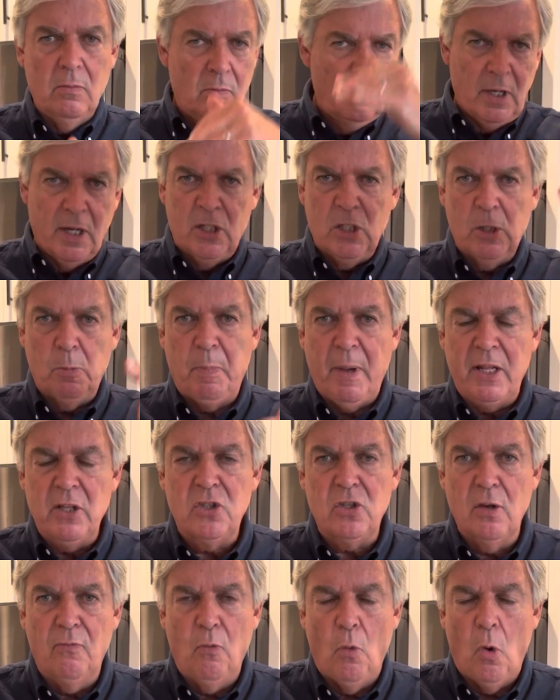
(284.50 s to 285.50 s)

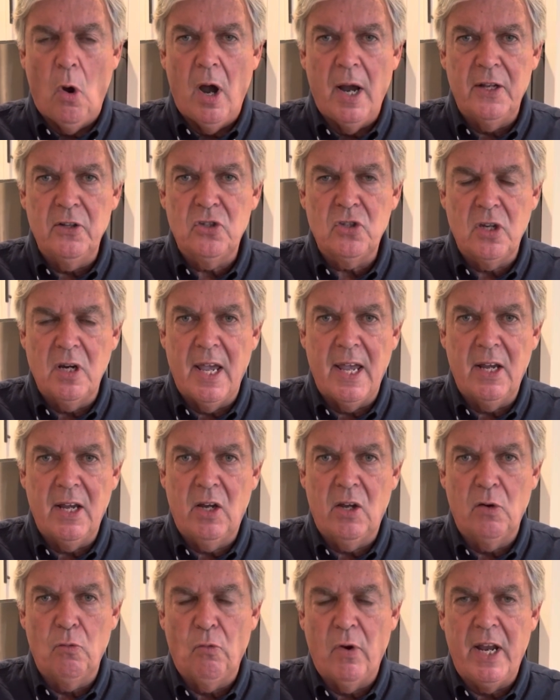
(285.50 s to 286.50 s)
expensive wines today
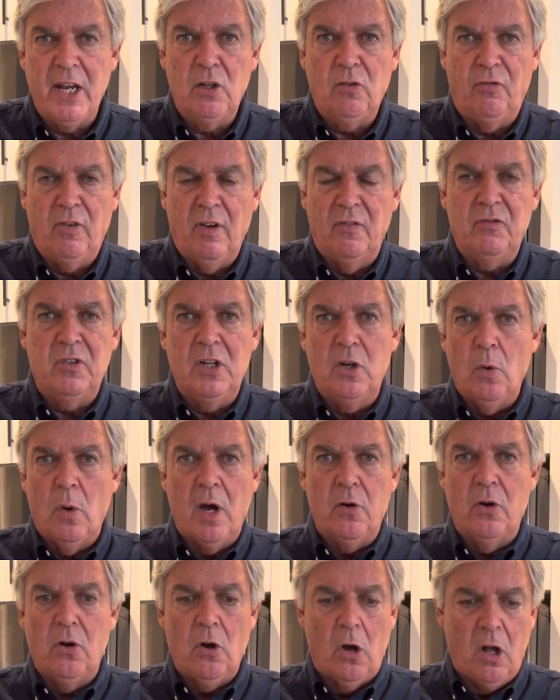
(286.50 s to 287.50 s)
can range $50 to
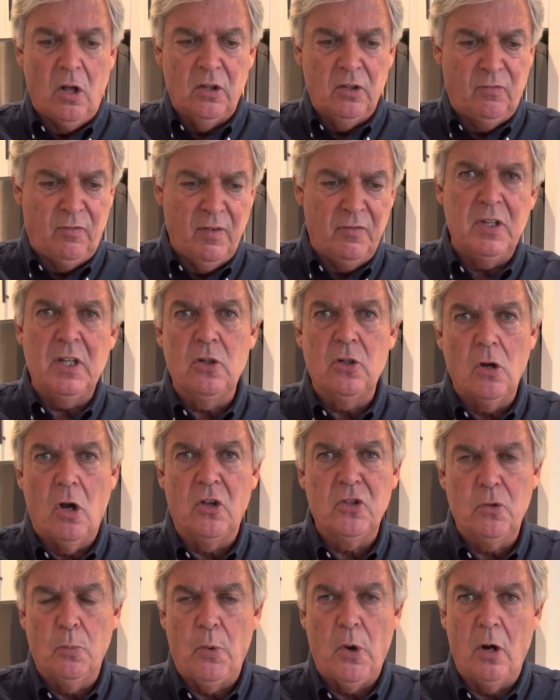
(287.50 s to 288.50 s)
$100.
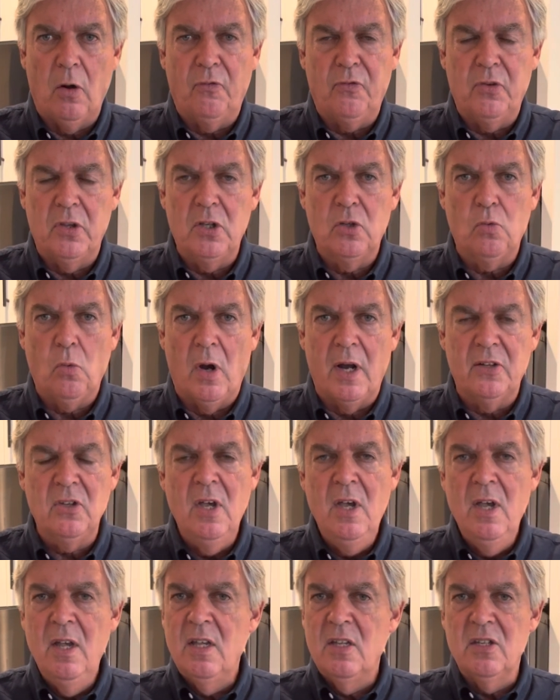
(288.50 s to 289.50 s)
$15 a bottle for these wines
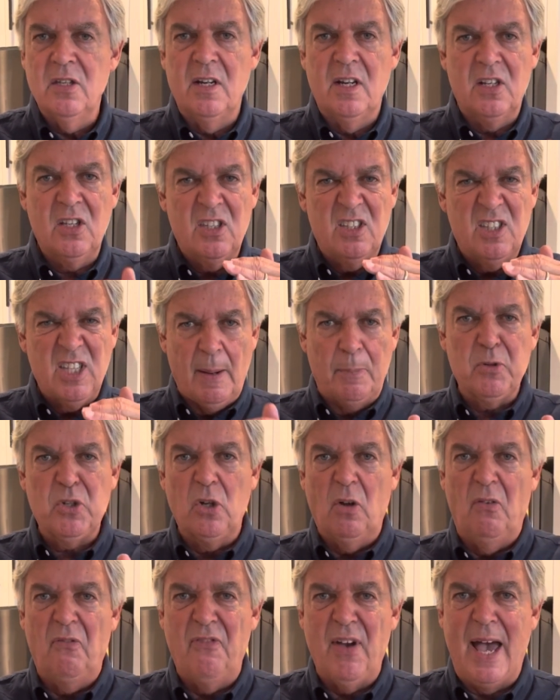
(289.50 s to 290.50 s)
is an
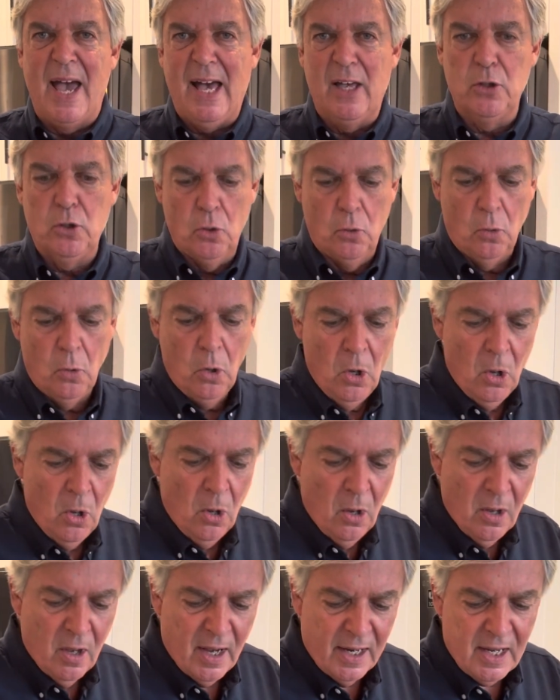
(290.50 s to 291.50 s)
exceptional value.
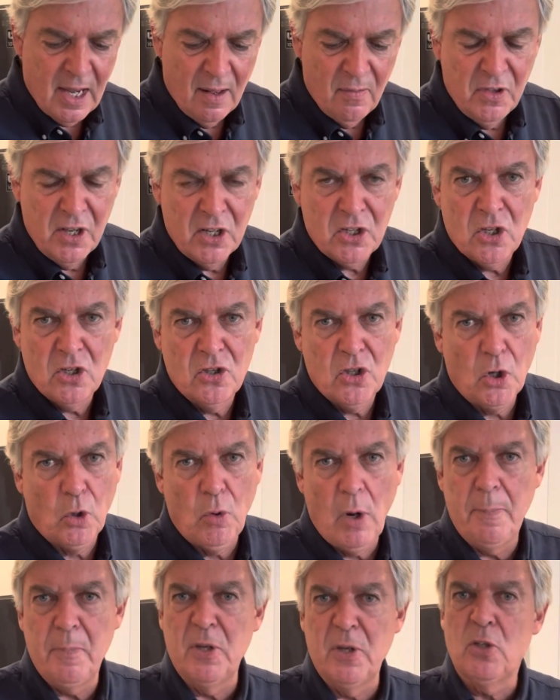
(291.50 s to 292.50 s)
Again, this is the
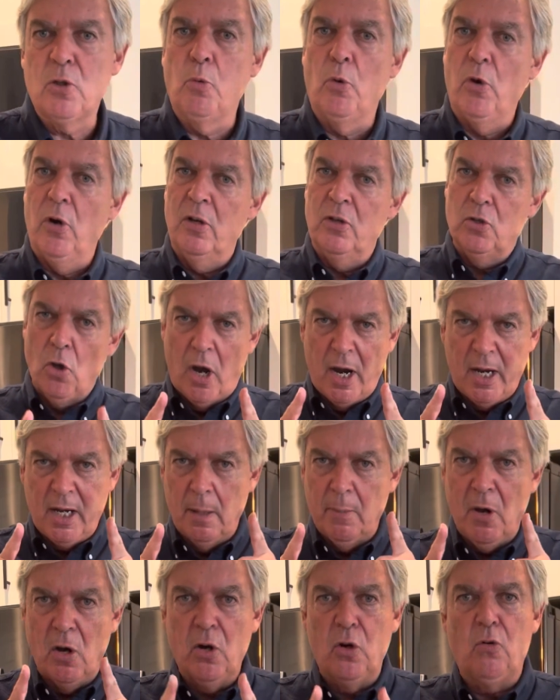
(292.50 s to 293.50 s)
Grape Explorer, talking
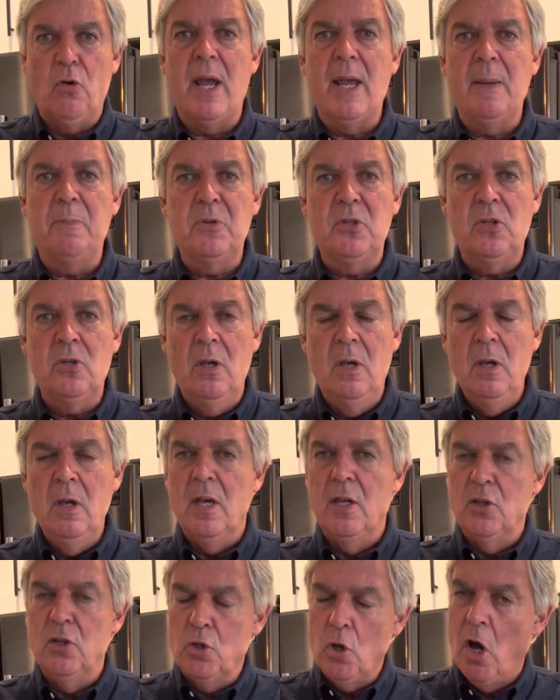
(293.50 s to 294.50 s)
about grapes
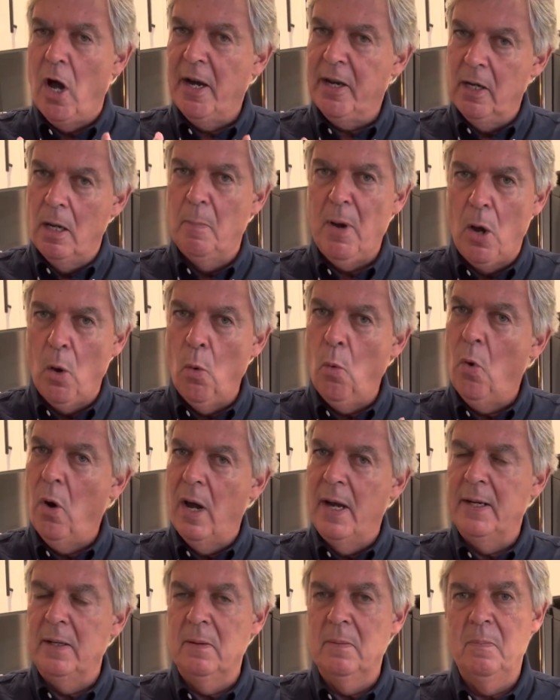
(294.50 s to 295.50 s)
and talking about
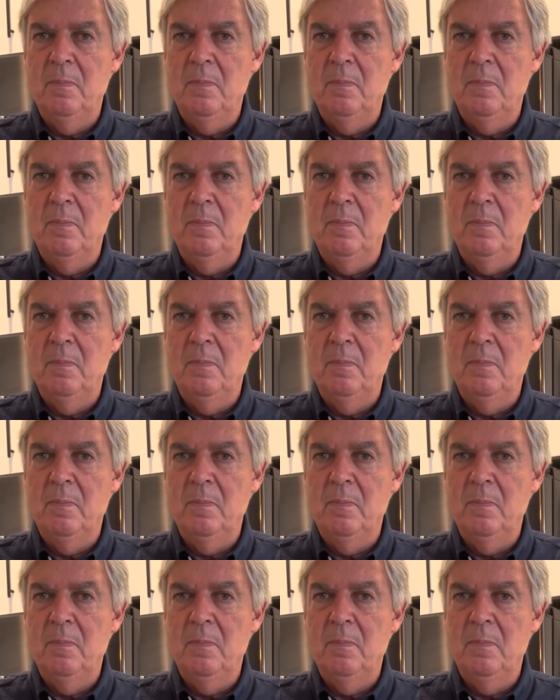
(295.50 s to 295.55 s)
wine.